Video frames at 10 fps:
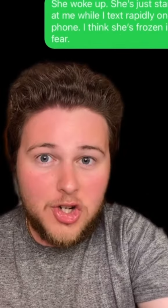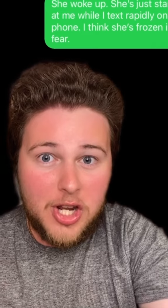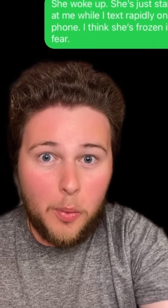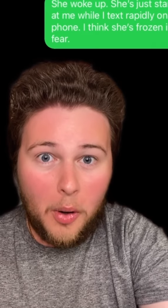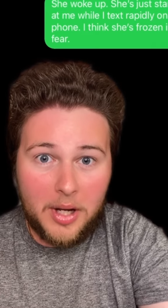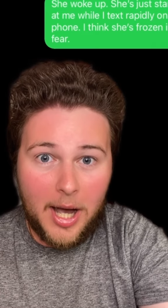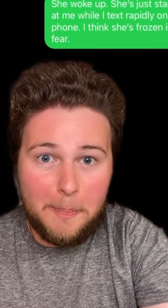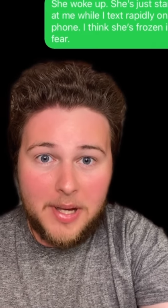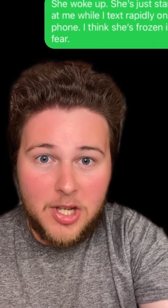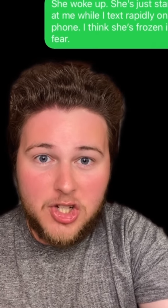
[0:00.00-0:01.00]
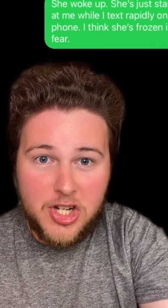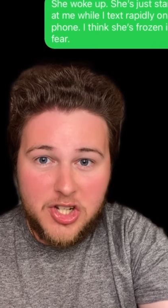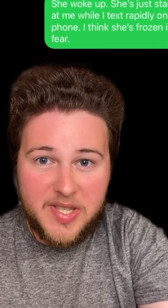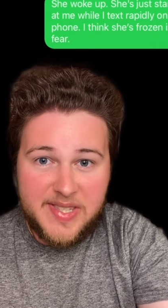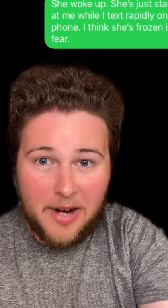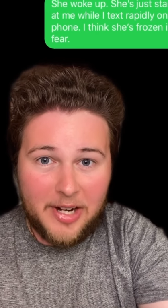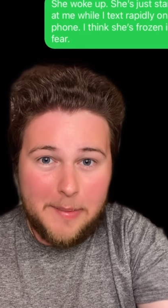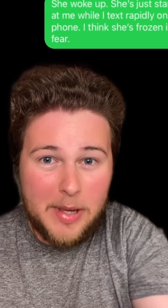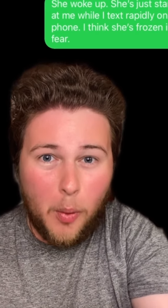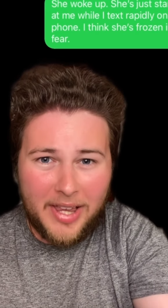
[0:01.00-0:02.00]
She woke up. She's just staring
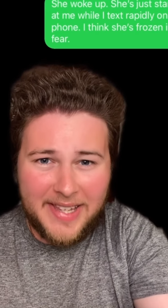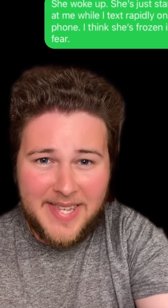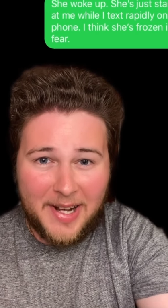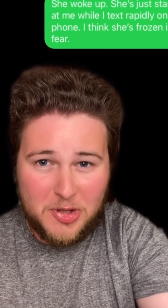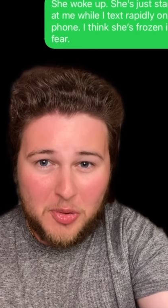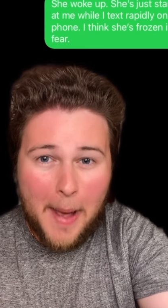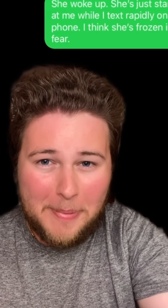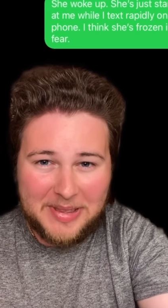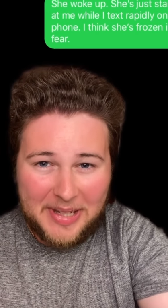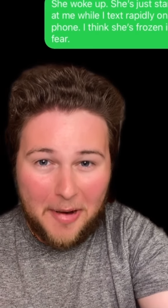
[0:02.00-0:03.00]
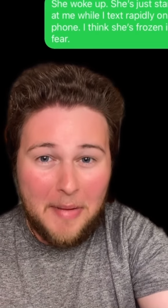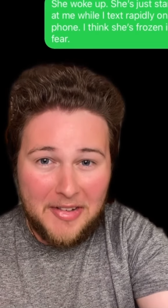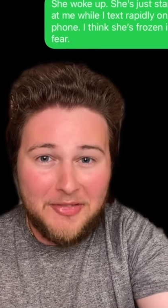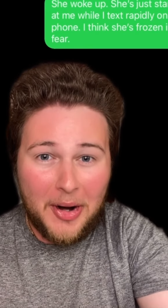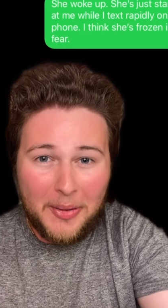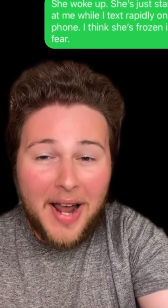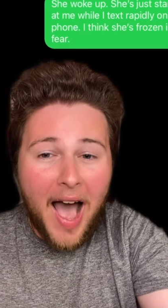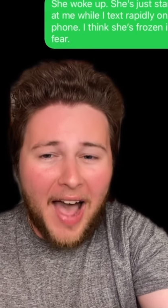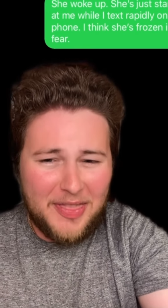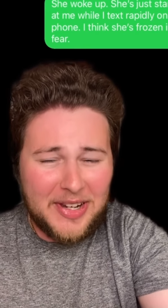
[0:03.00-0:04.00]
at me while I text rapidly on my phone.
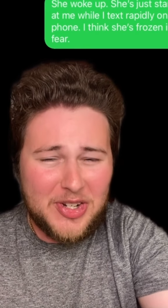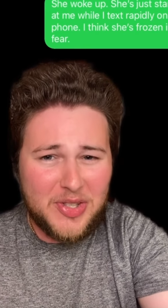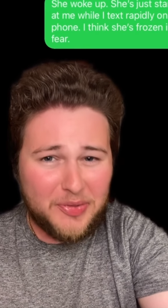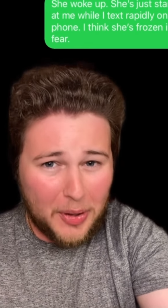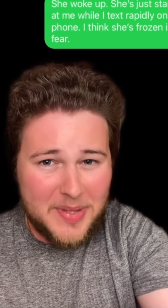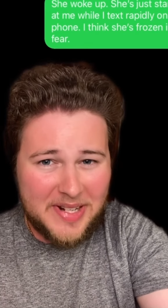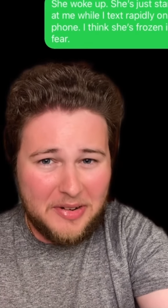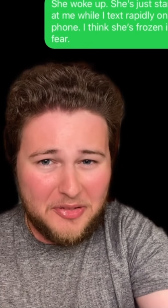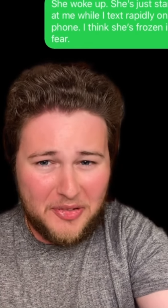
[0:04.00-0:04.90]
I think she's frozen in